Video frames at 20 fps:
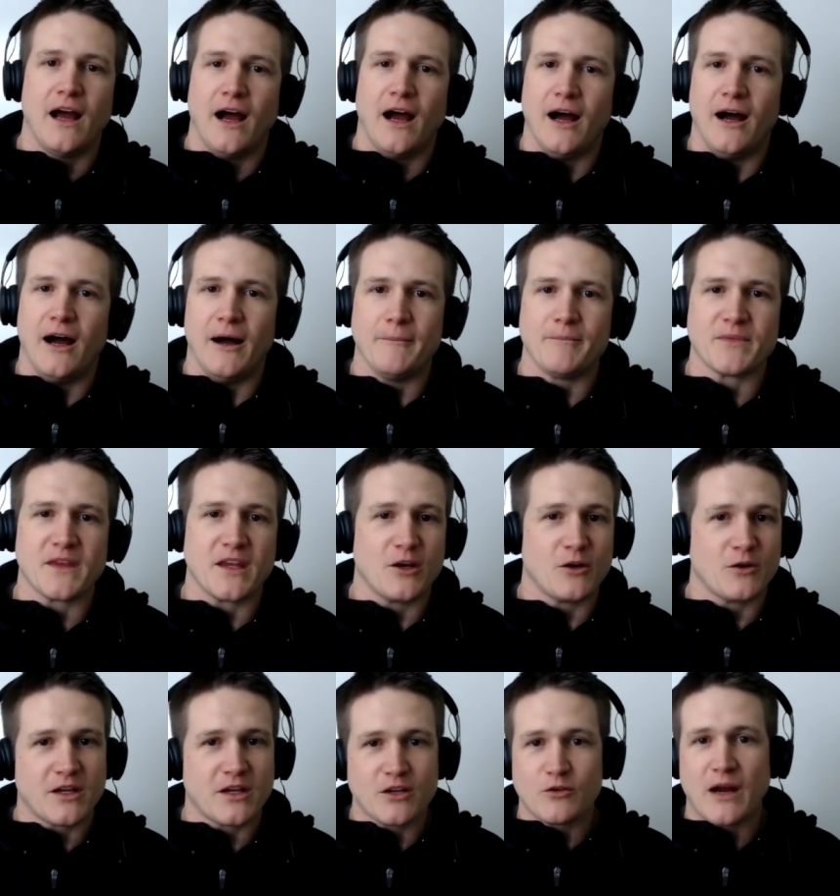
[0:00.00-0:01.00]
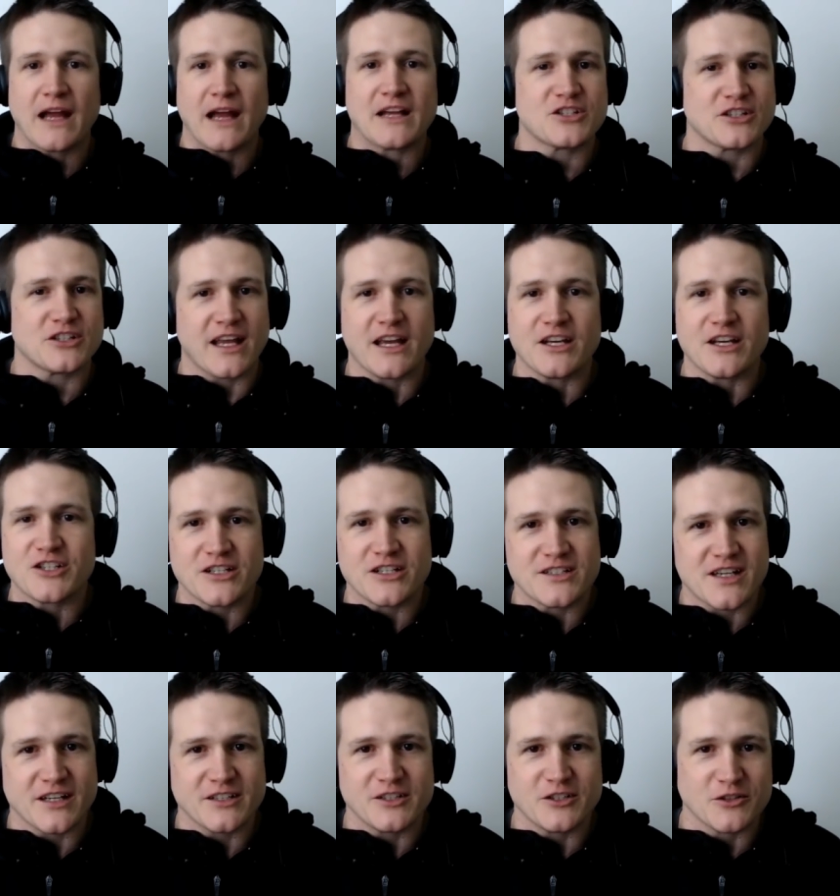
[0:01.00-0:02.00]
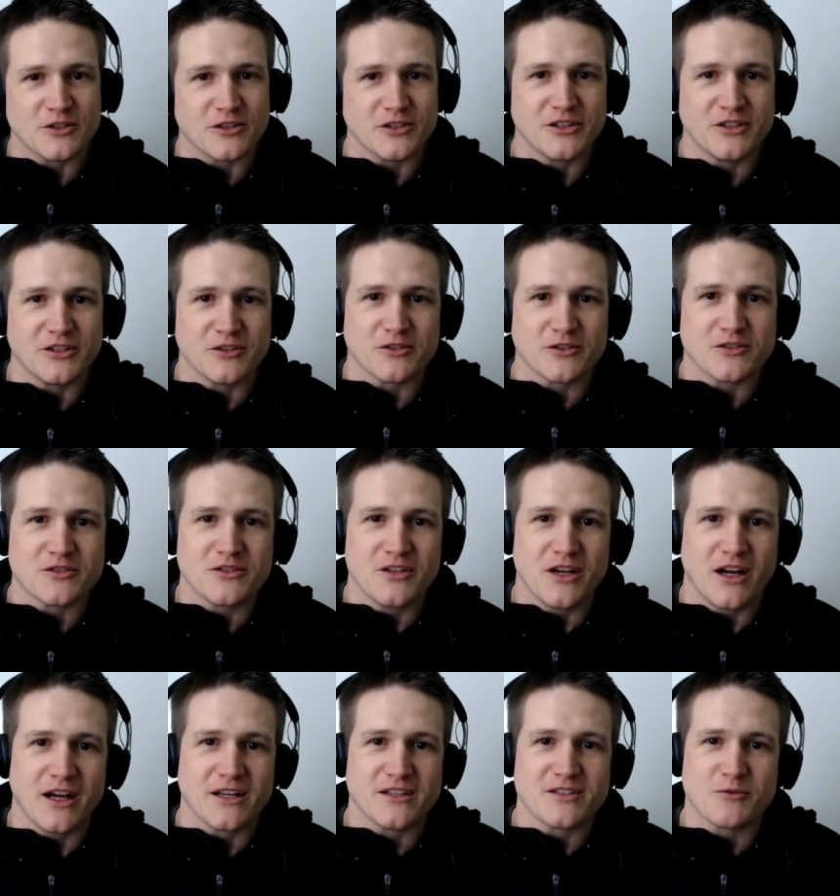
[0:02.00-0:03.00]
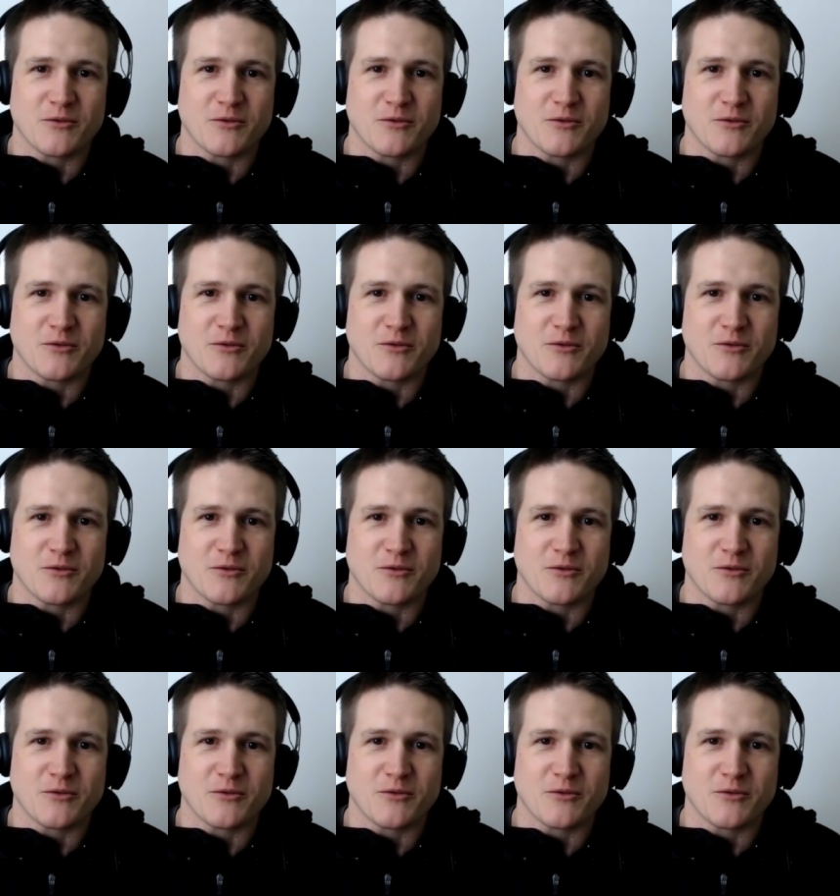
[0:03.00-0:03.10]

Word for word: um, you know congratulations on your your uh,